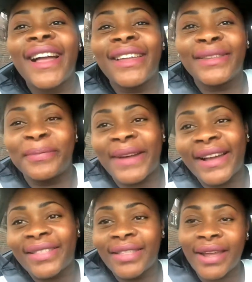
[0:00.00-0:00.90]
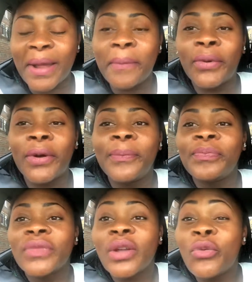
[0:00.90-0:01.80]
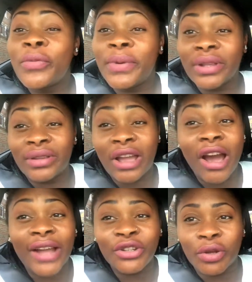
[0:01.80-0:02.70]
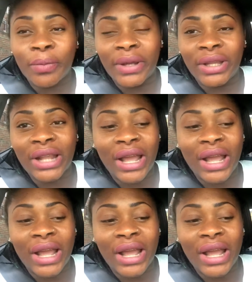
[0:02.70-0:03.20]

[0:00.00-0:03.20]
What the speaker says: at the back there, but we've been car shopping.